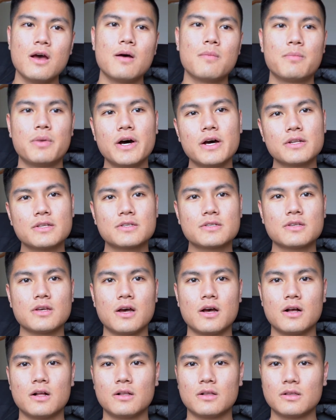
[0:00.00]
but
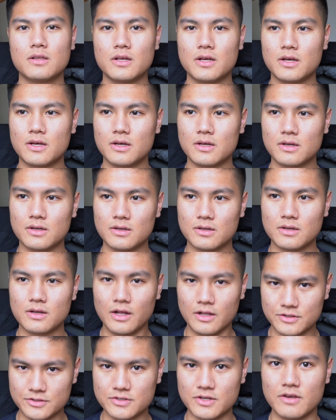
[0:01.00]

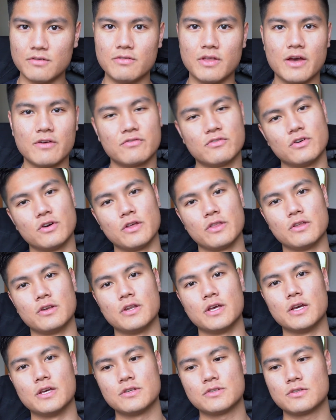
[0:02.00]
I'll save that for another
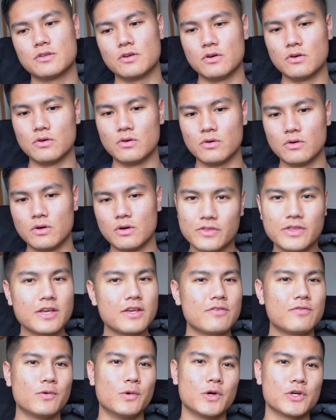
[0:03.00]
day. So thank
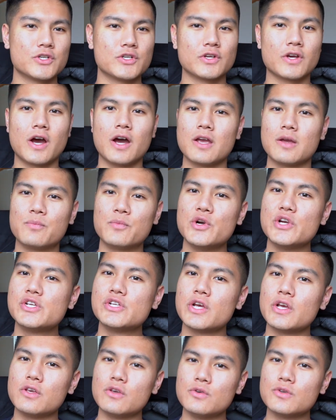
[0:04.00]
you for watching. I
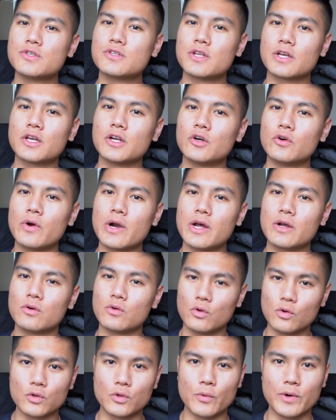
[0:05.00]
appreciate you sticking around
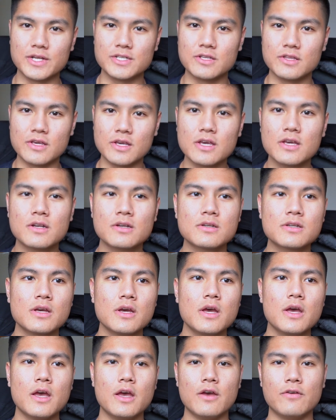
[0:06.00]
all the way to the end.
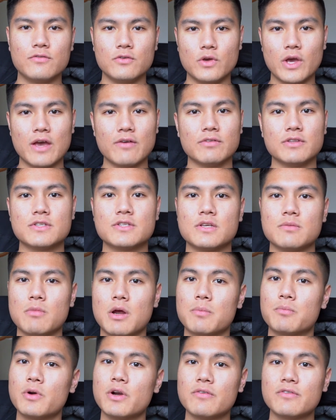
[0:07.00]
If you haven't seen my
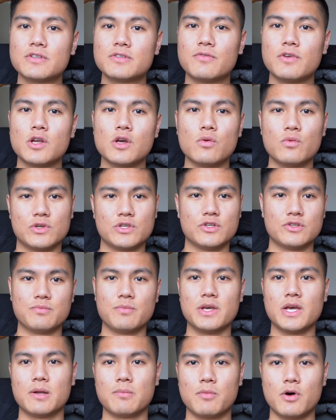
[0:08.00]
previous video, which is
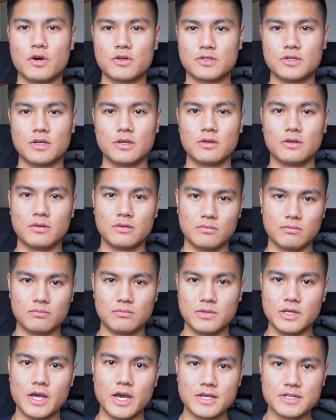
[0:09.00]
me unboxing
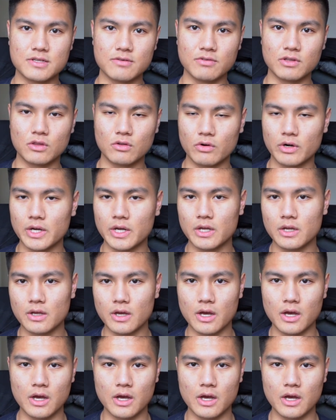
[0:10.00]
the A7 III,